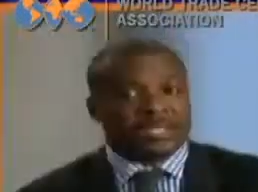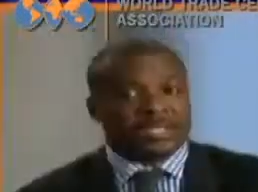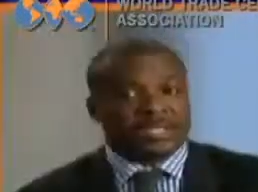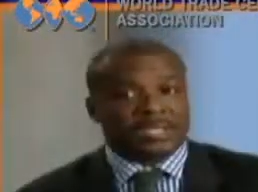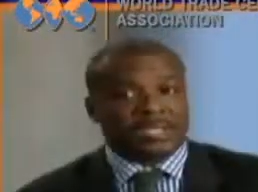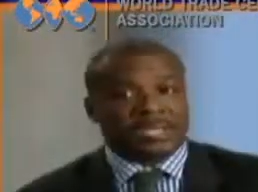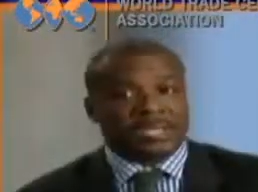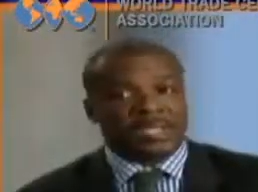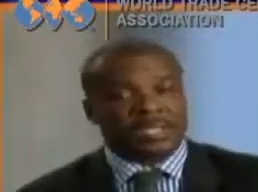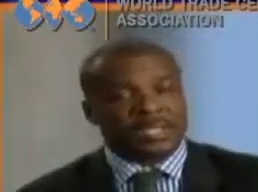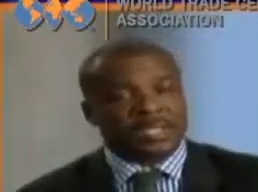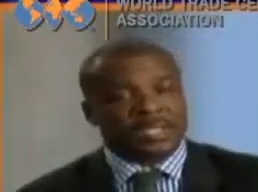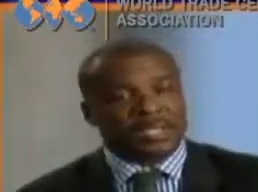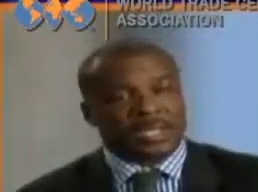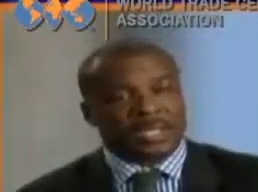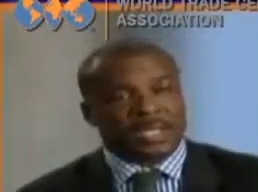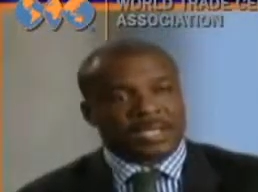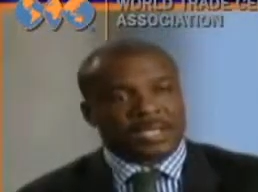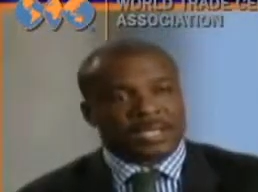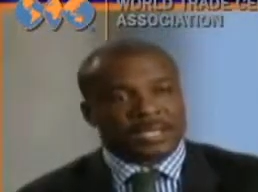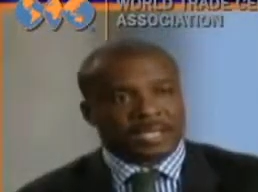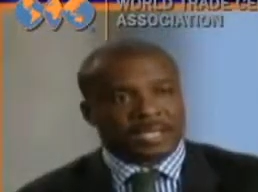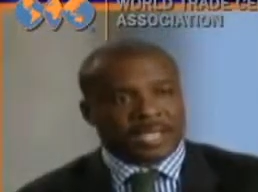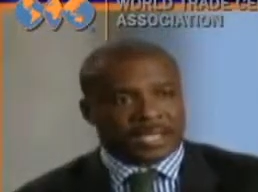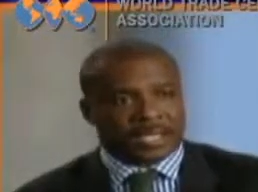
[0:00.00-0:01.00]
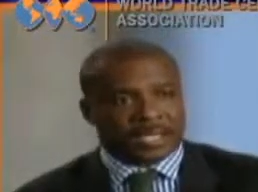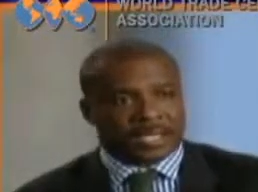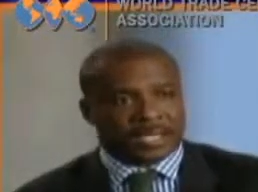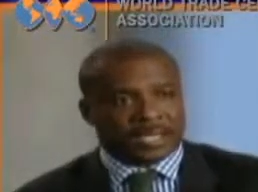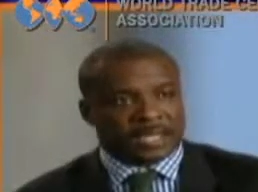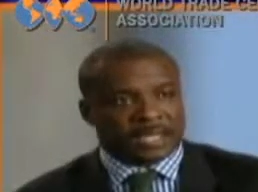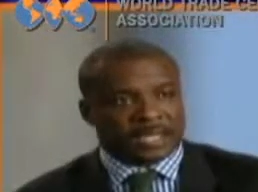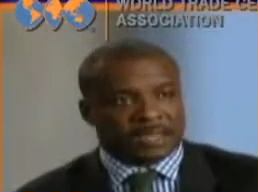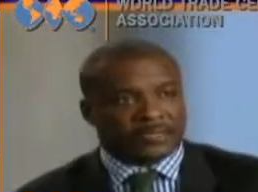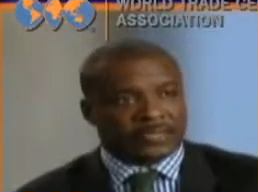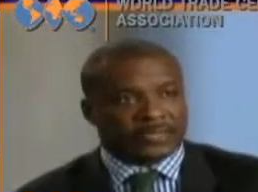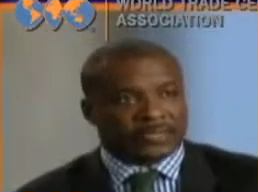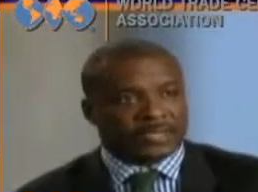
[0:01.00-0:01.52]
Certainly,
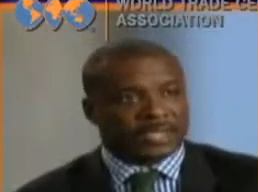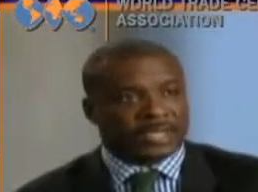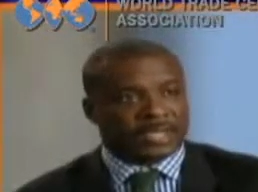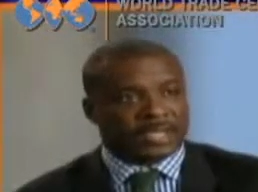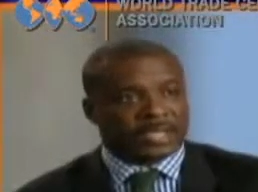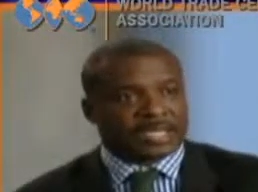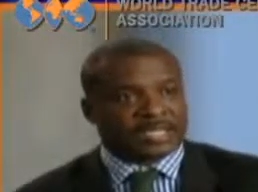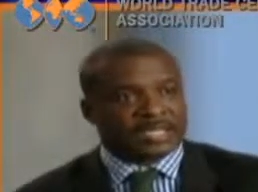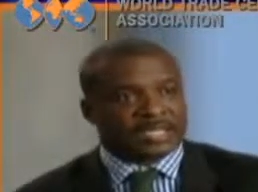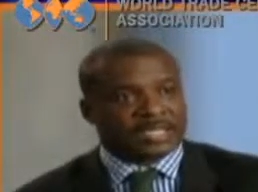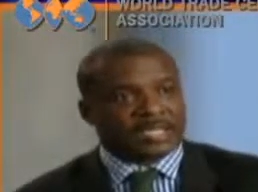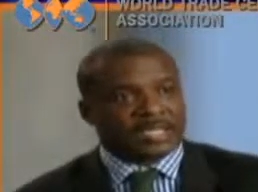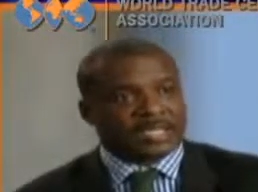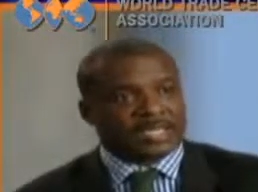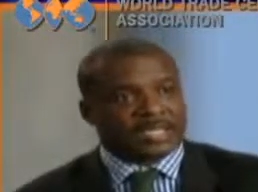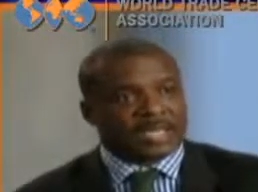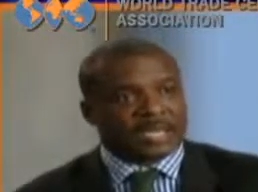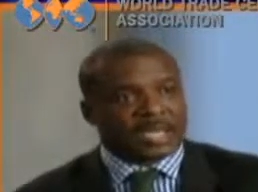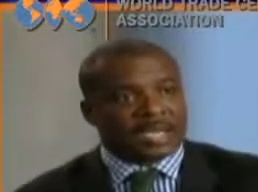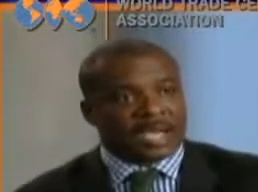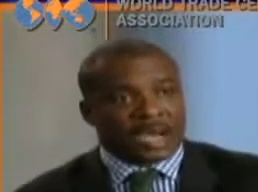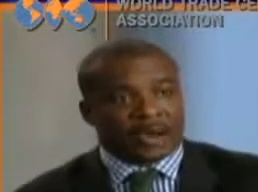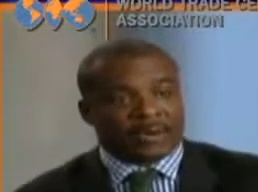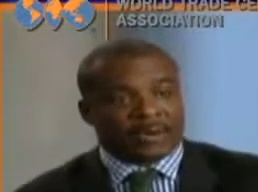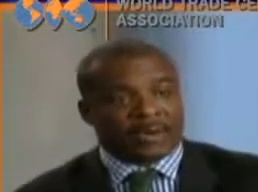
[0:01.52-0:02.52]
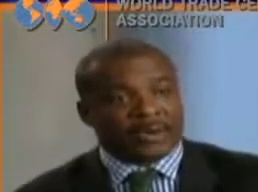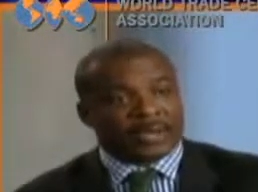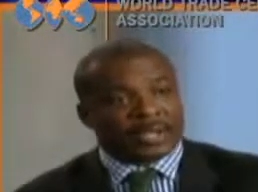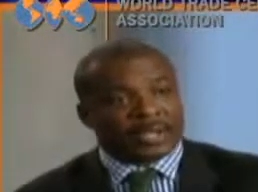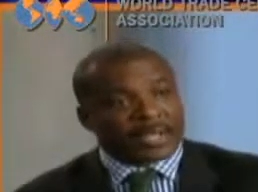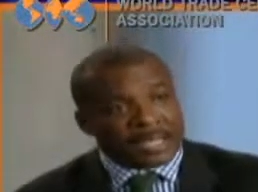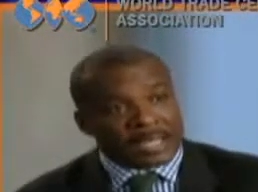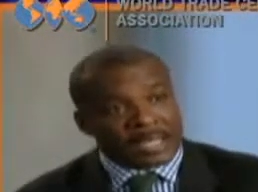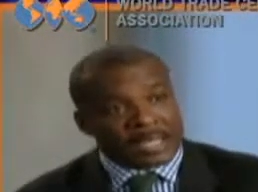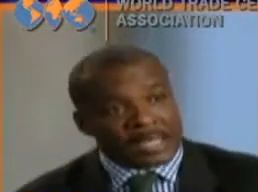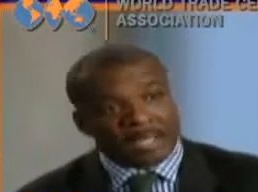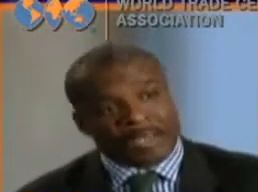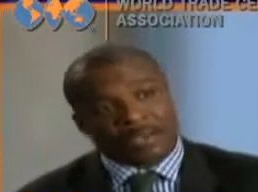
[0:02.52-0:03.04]
9-11 has
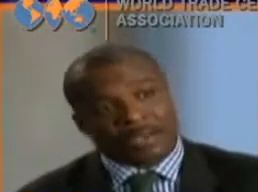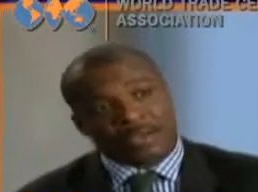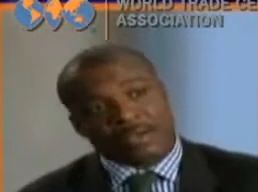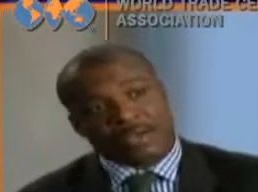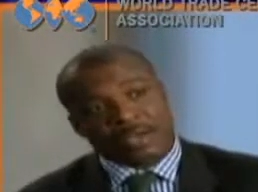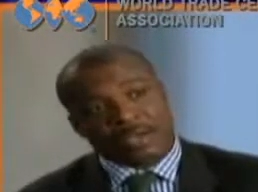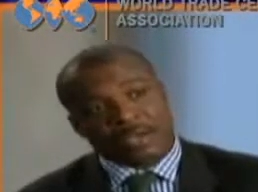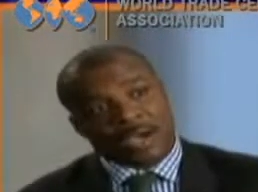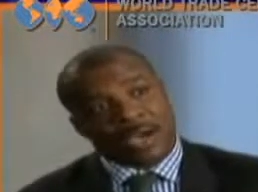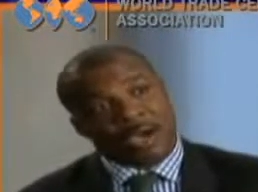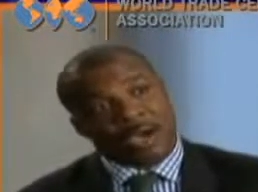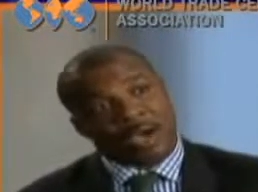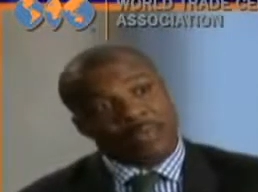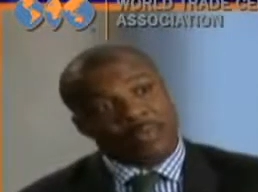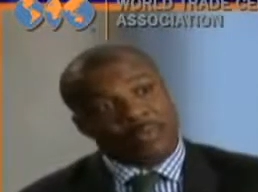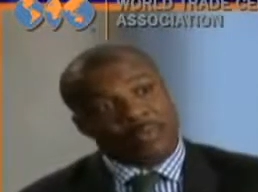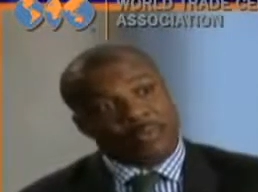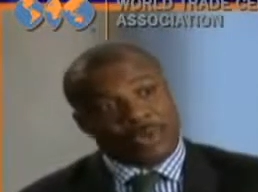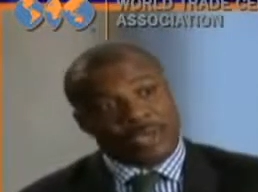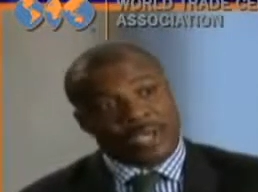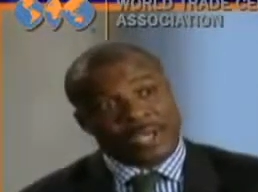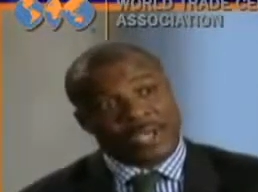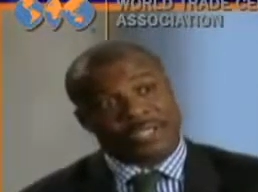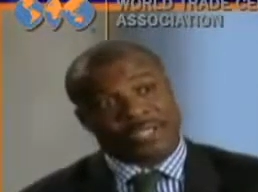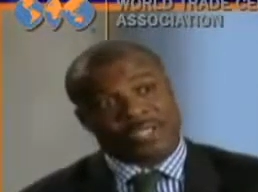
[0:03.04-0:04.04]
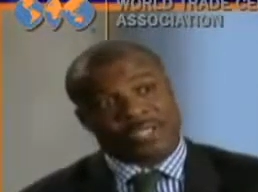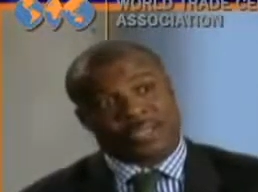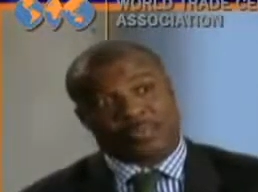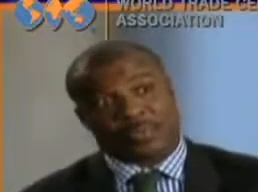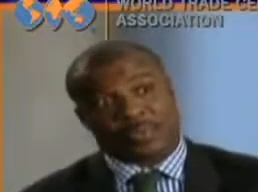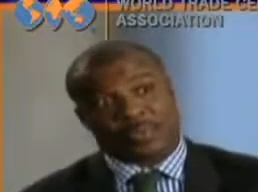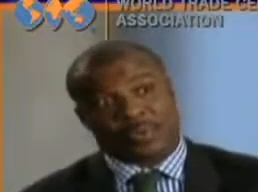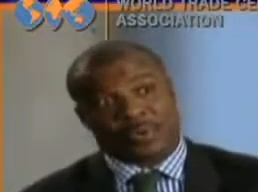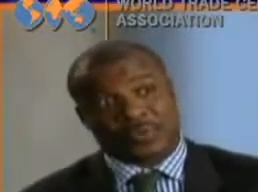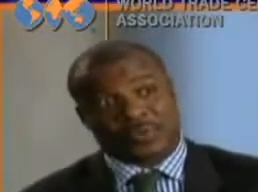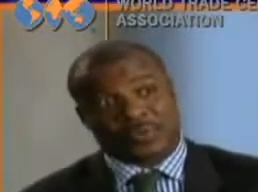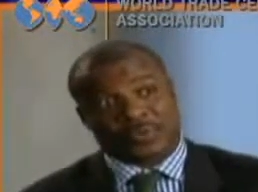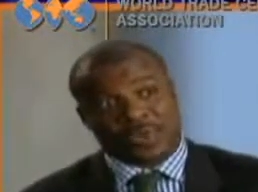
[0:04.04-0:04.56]
ironically uh, raised the
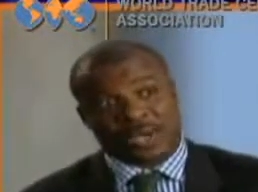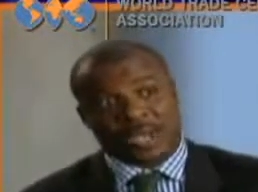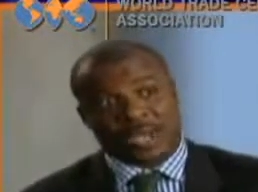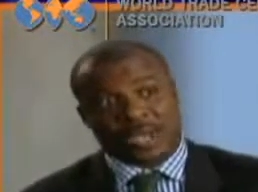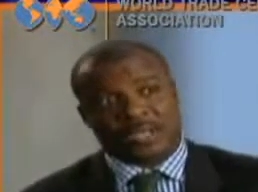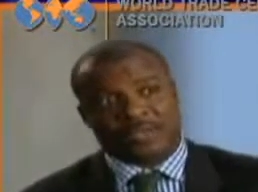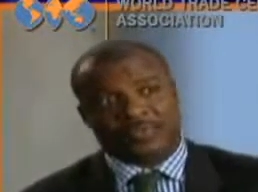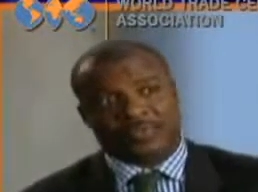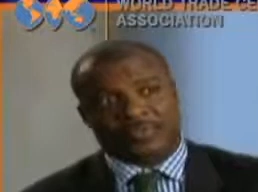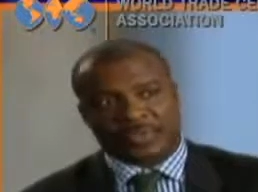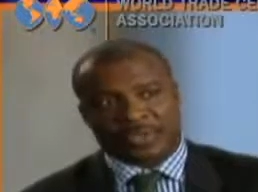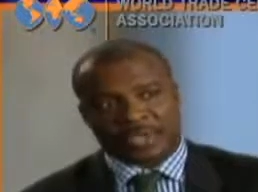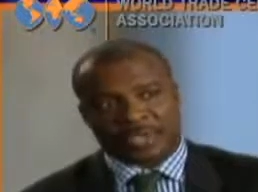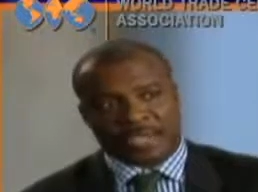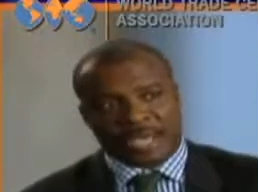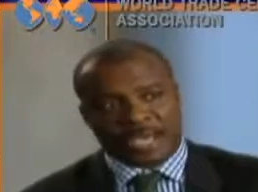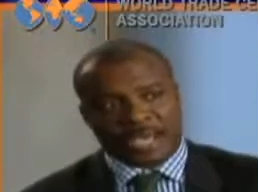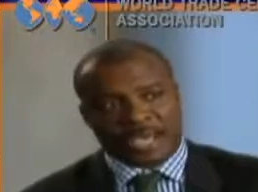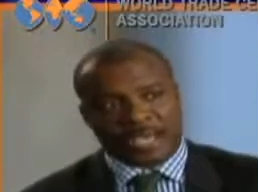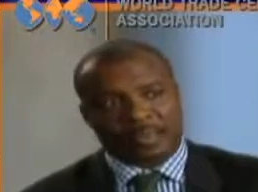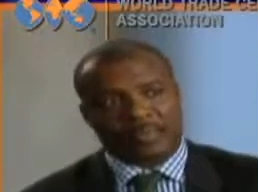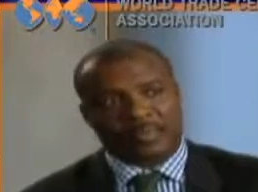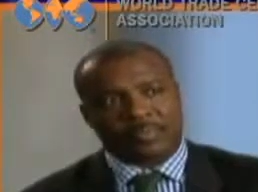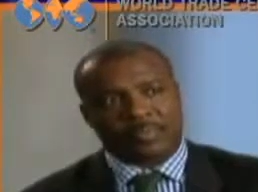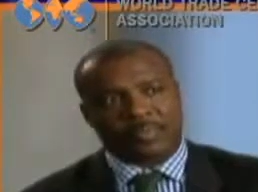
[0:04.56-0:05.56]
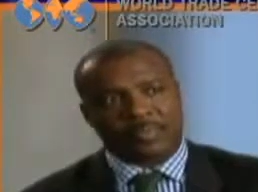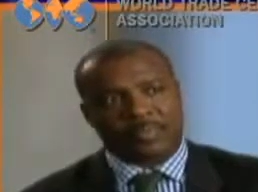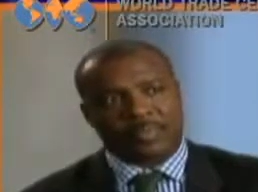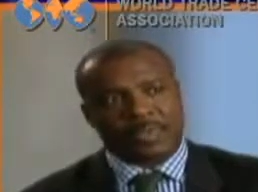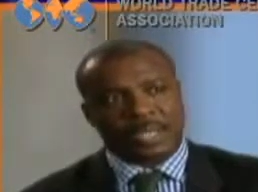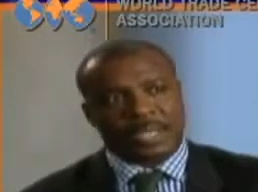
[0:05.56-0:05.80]
profile of the name